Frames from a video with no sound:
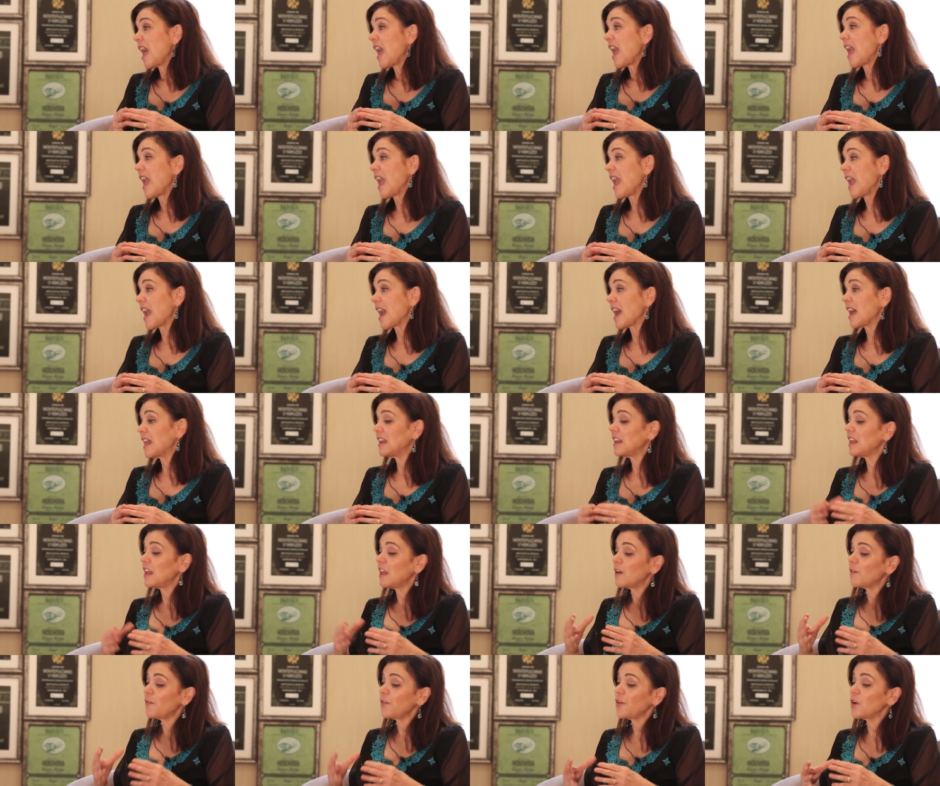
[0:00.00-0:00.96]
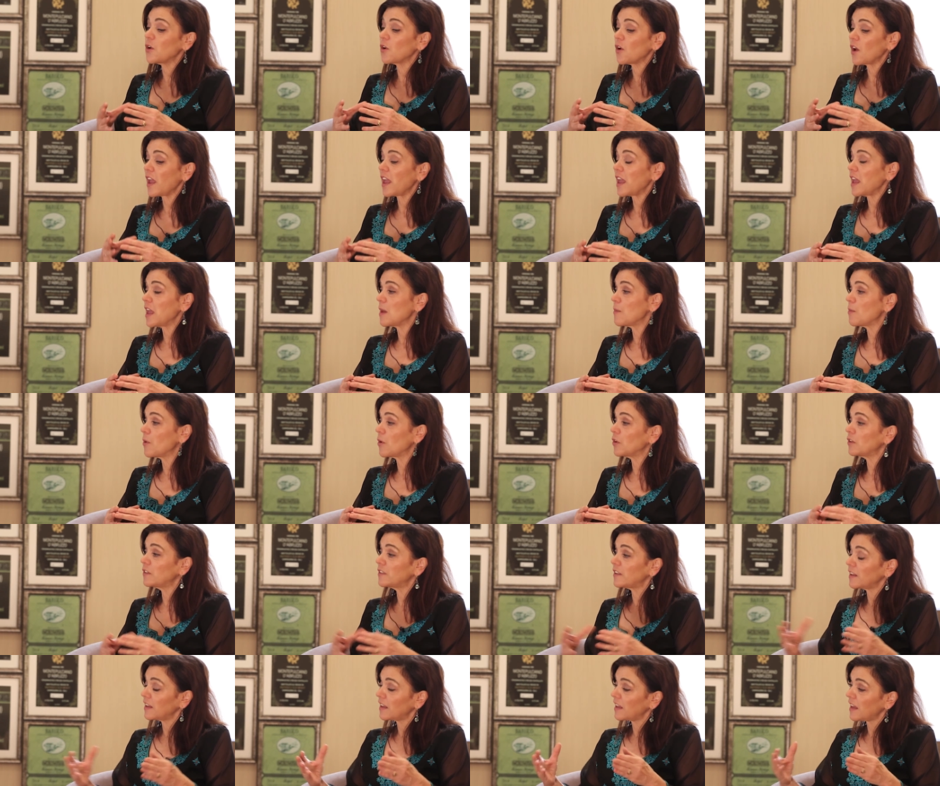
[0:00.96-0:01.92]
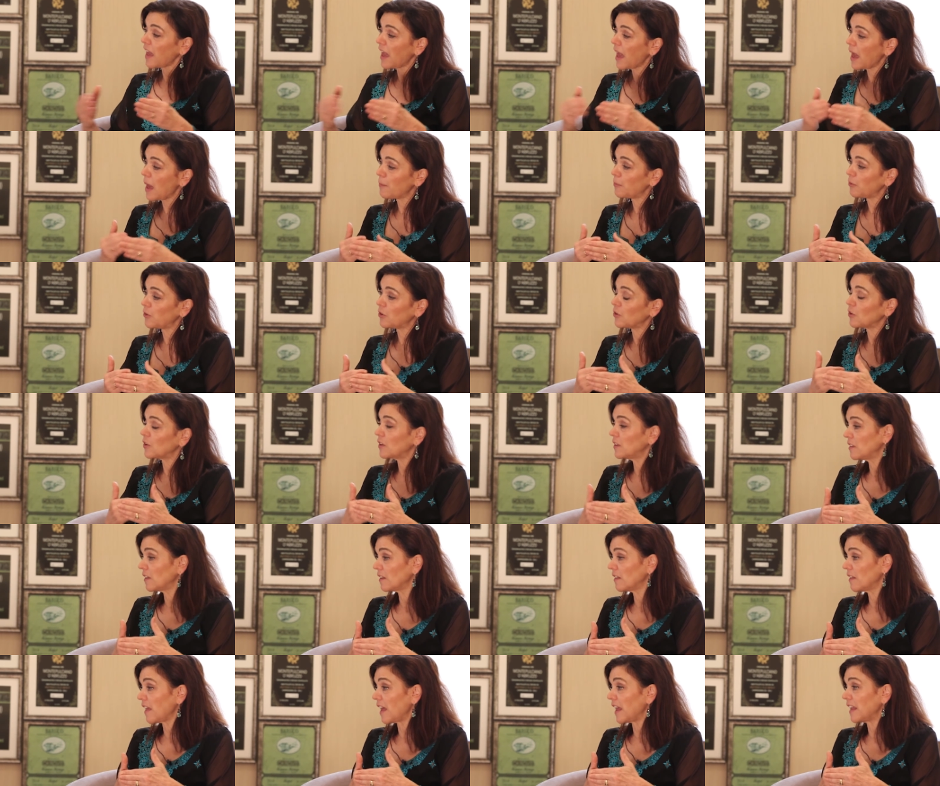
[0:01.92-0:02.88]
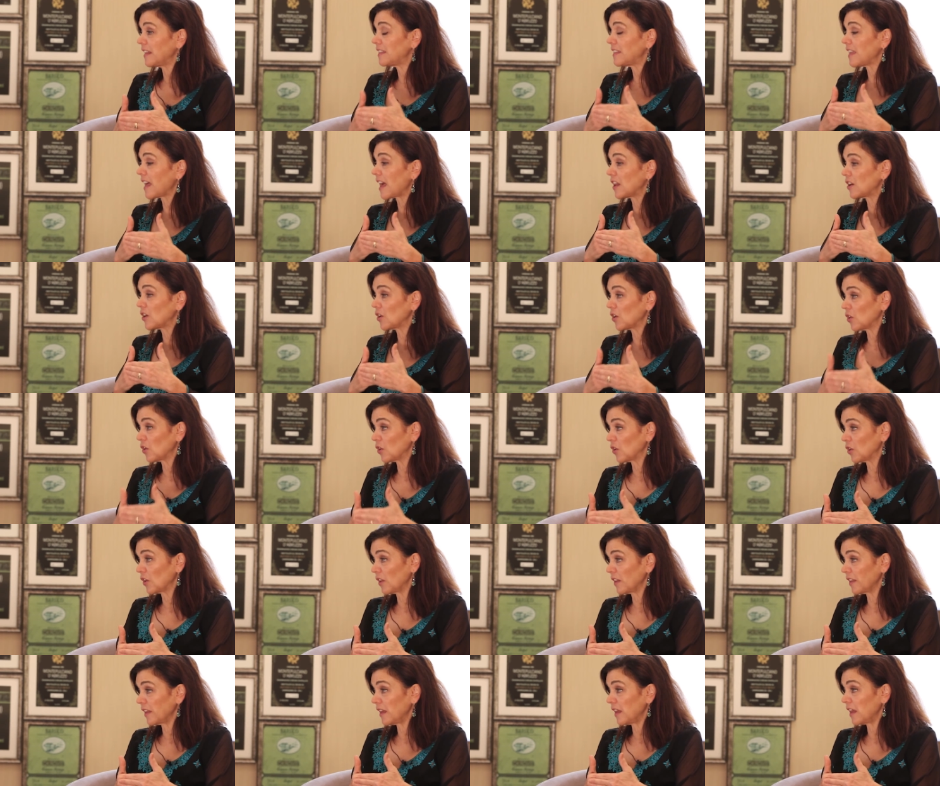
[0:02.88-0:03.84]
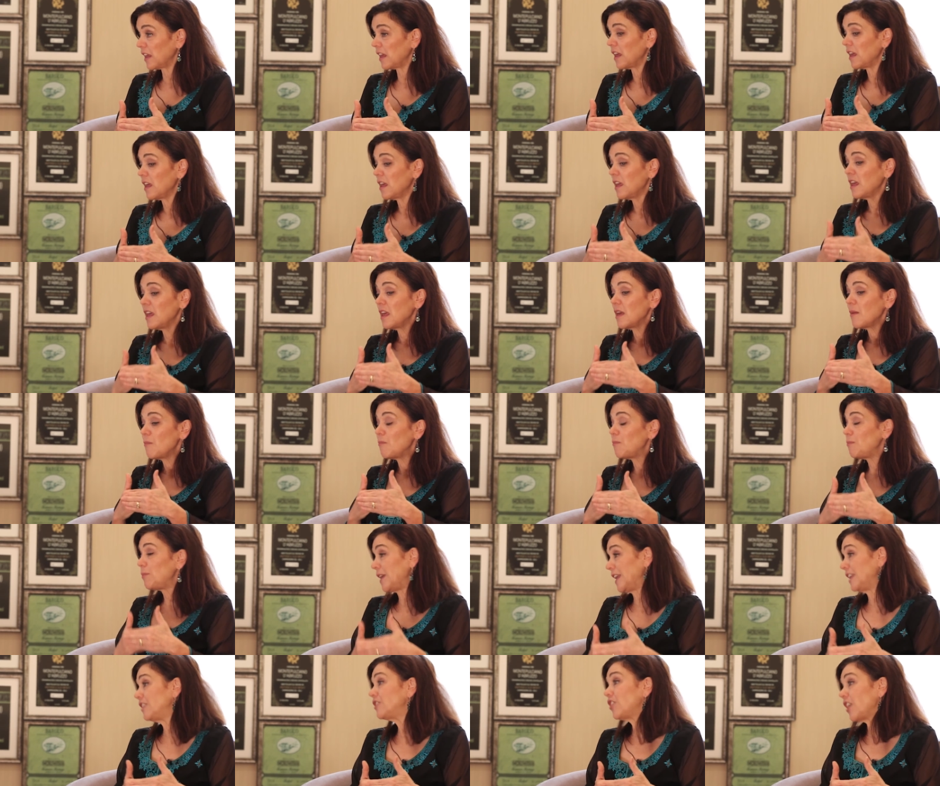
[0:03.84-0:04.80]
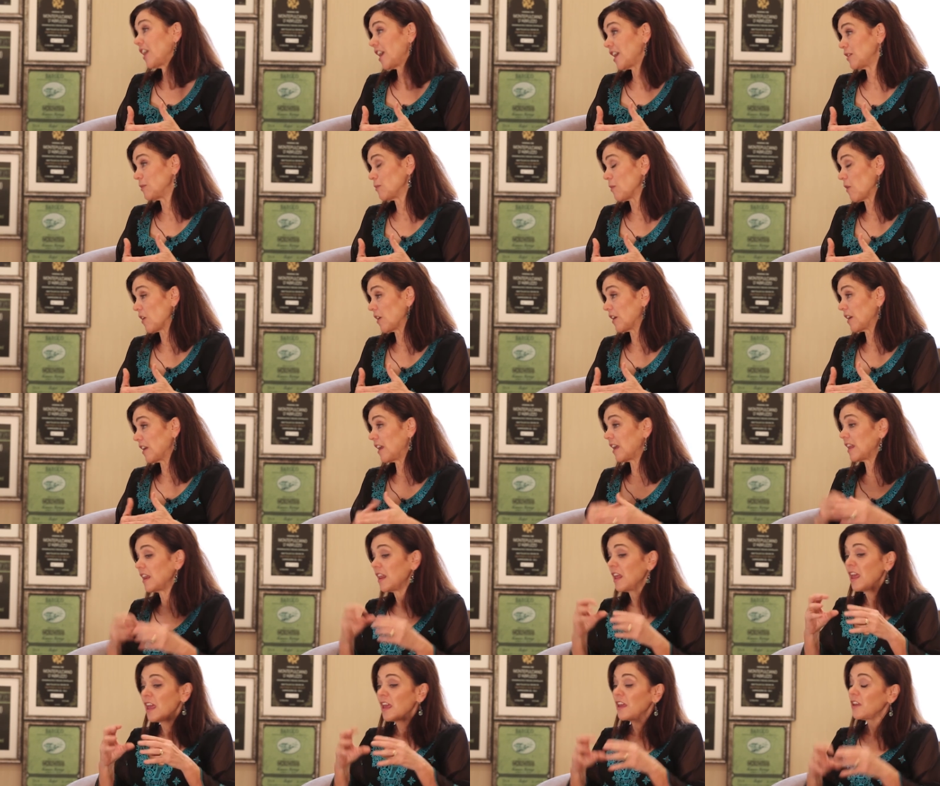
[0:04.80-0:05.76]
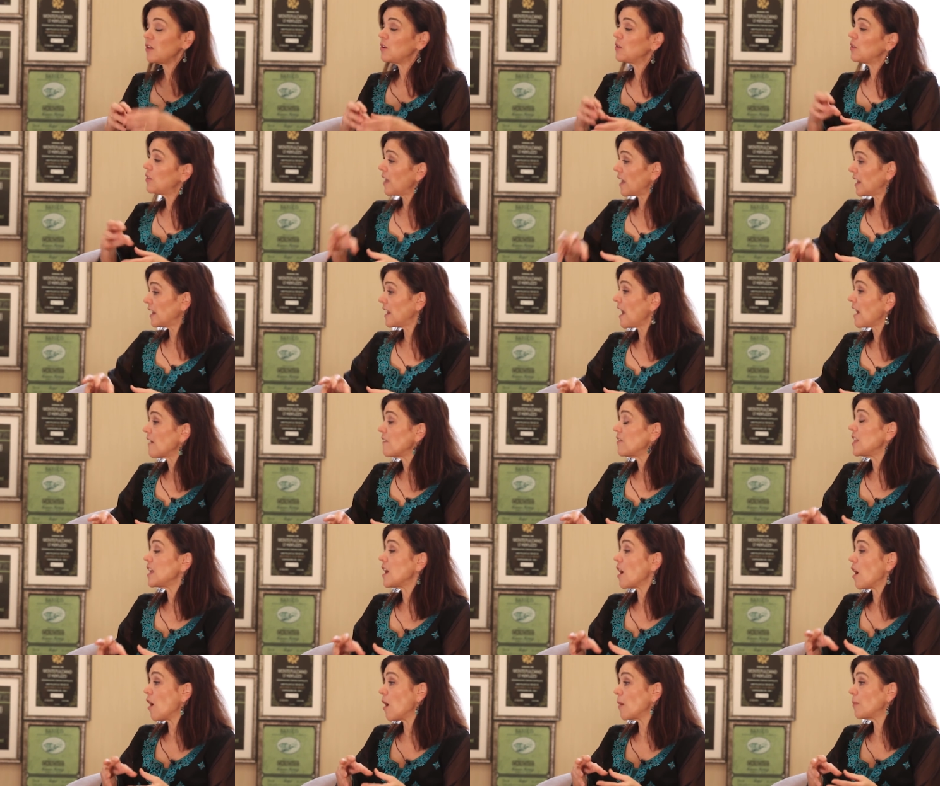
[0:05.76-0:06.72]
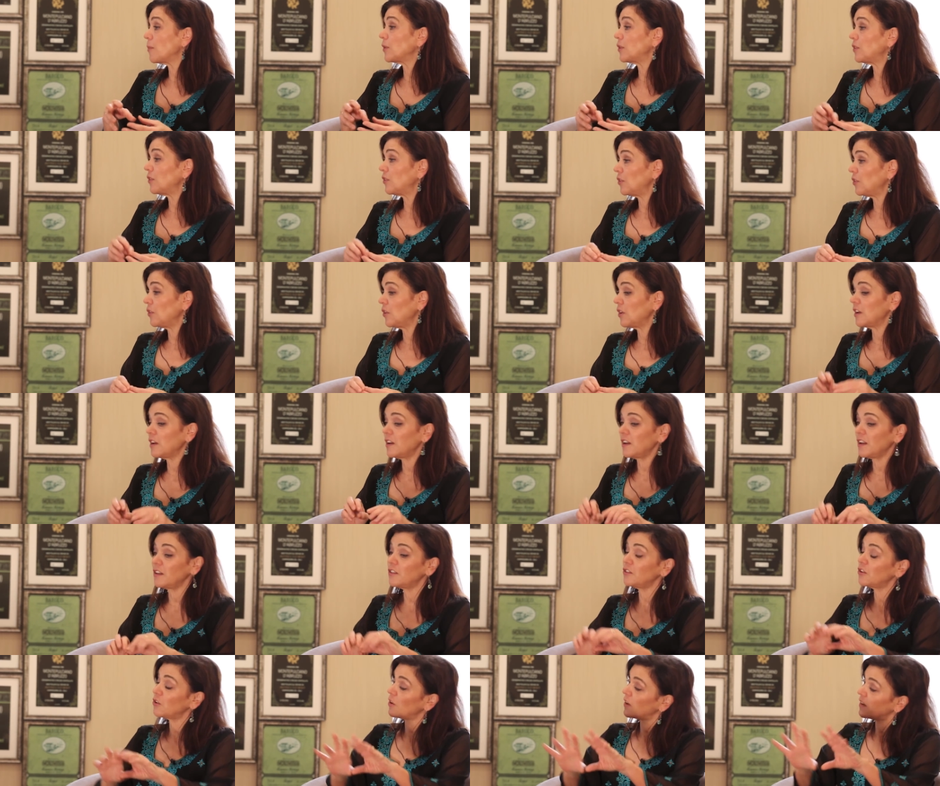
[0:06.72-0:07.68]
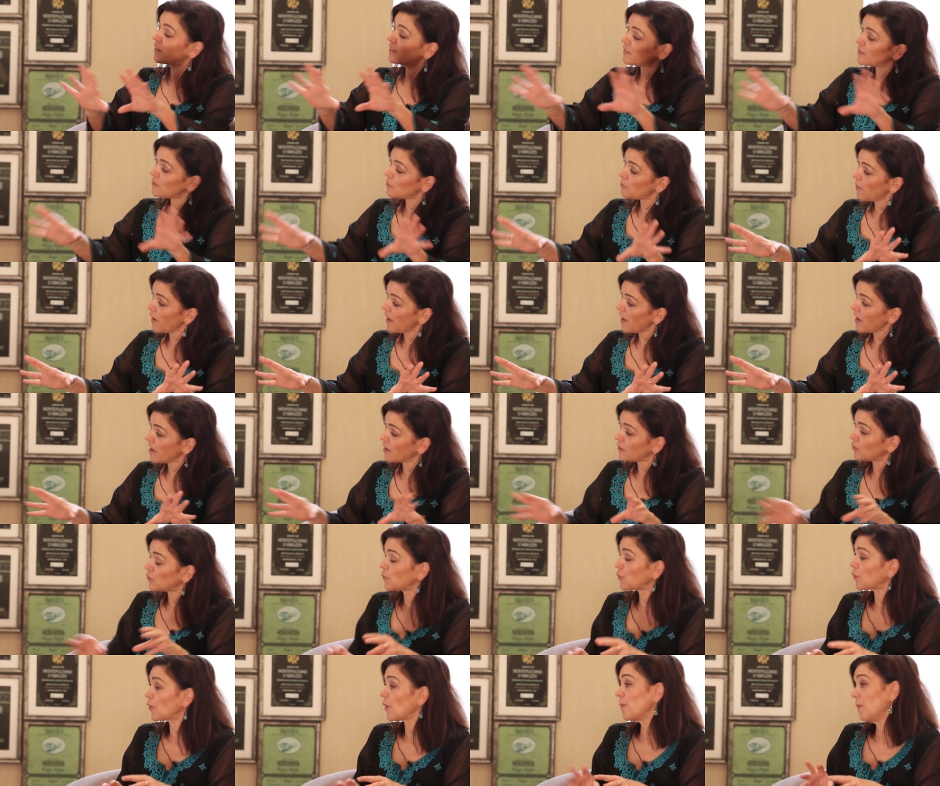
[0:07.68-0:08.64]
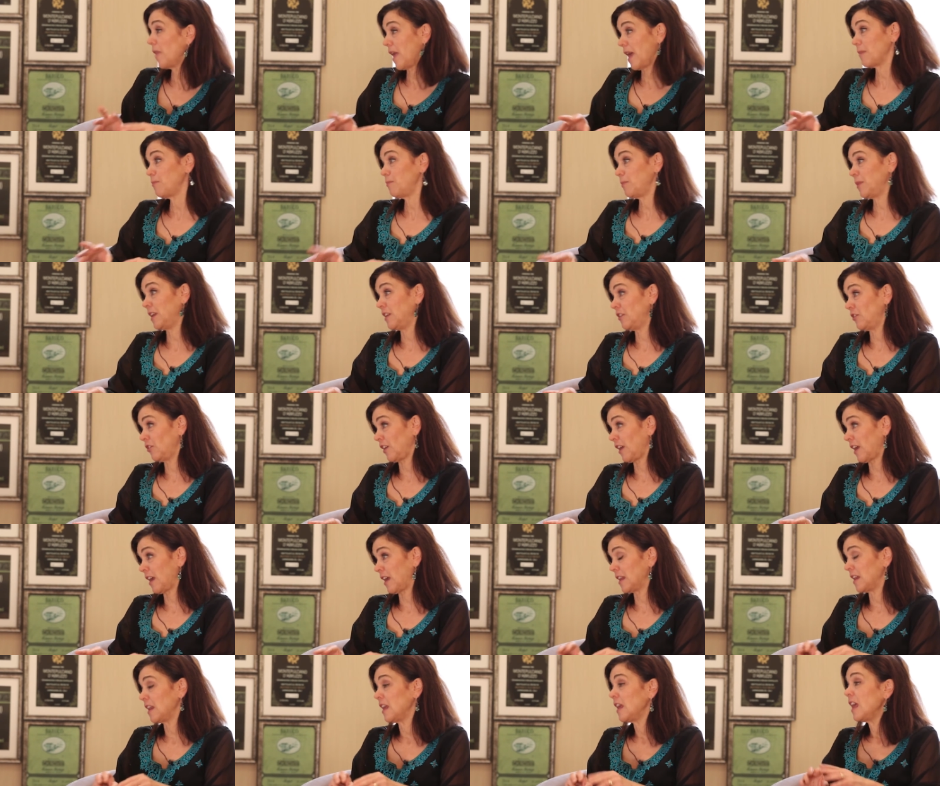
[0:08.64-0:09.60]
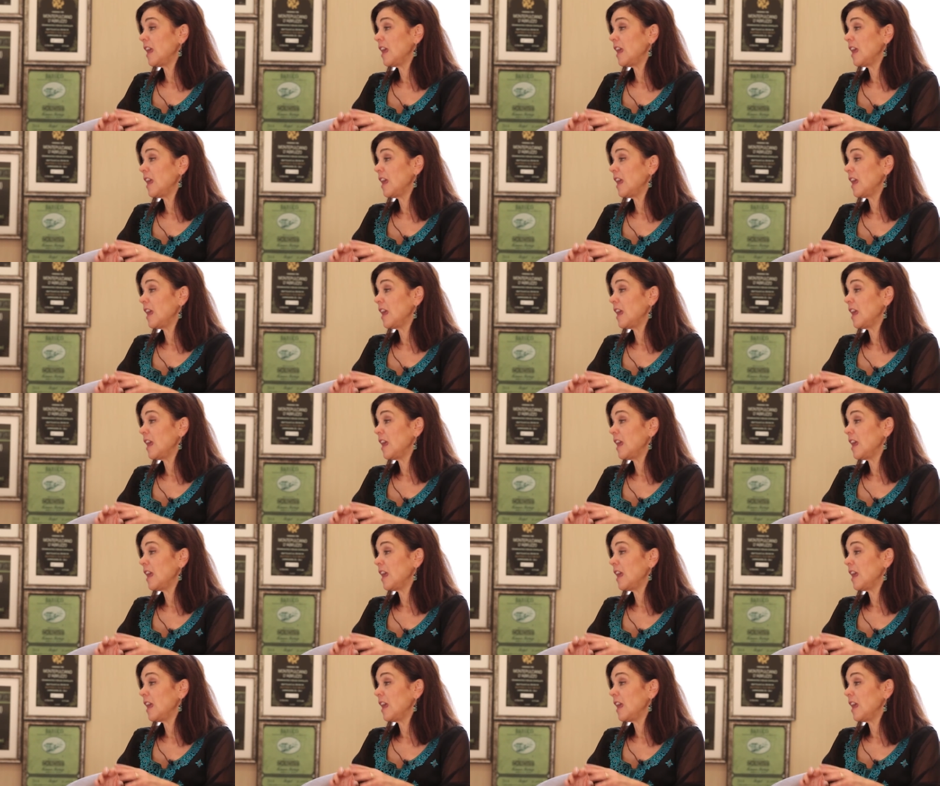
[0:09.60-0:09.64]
And if you're able to capture and delight that early beachhead market, you then have the opportunity to expand from that beachhead